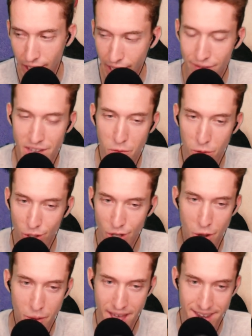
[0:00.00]
Olivia will
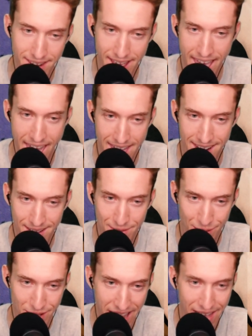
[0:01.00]
go head to head
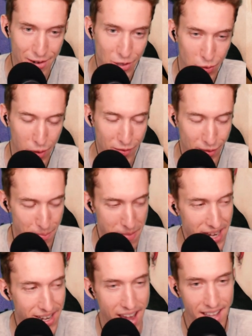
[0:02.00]
with Taylor Swift's
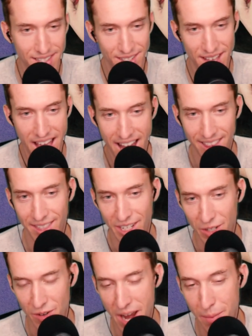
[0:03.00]
Midnights at the
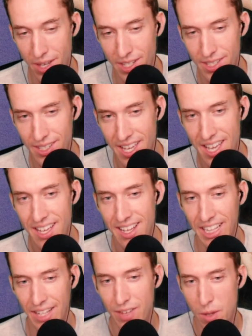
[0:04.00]
Grammys.
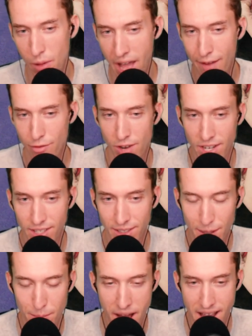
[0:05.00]
Olivia will have
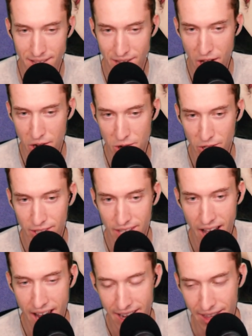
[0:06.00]
recency bias on her
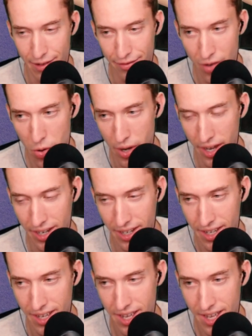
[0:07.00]
side in the voting.
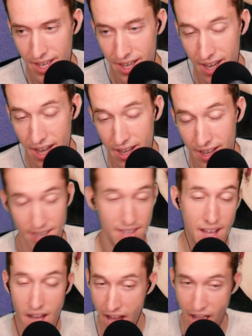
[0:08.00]

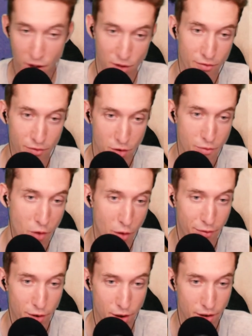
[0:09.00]
I would
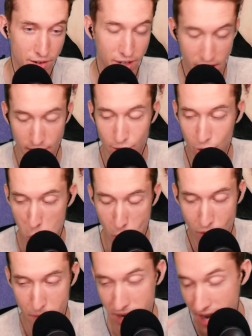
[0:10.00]
vote for Guts
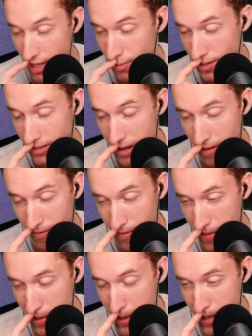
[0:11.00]
over Midnights myself,
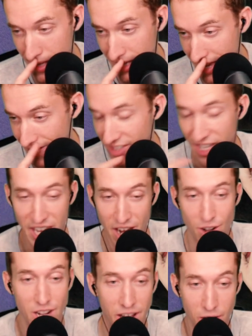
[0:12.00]
given the
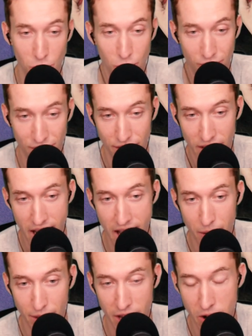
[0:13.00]
year Taylor Swift has
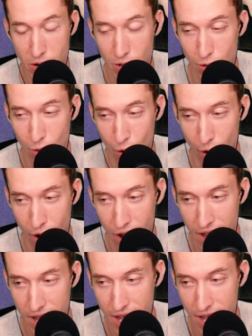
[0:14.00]
had with Eras Tour.